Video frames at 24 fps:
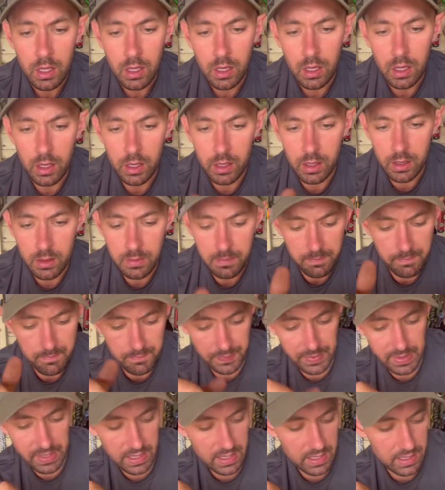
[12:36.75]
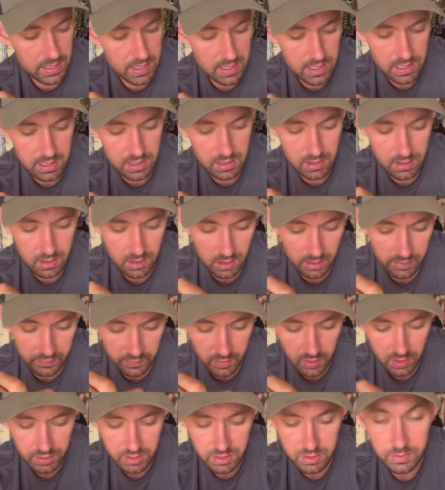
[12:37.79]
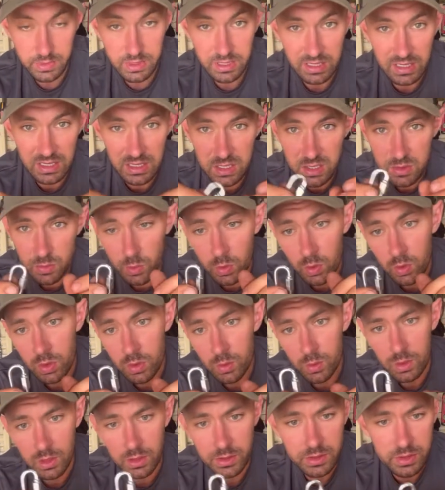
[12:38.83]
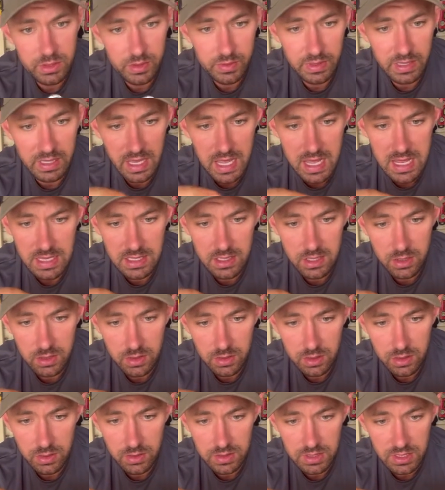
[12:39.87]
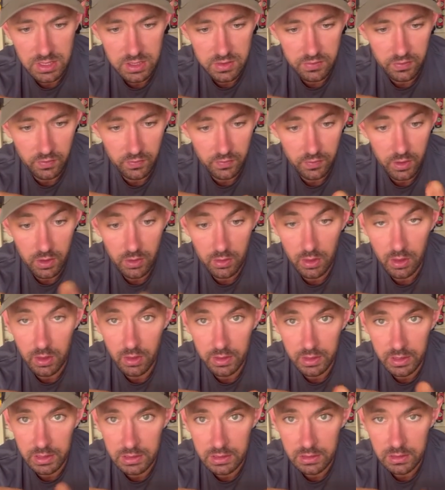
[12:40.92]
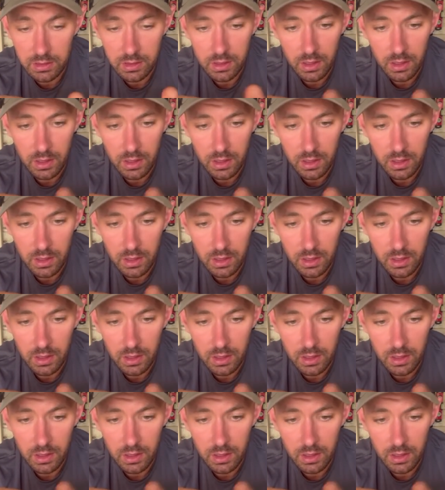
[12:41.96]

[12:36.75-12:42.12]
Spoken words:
And then I've got some of these smaller ones. So again, you can use these for throw lining.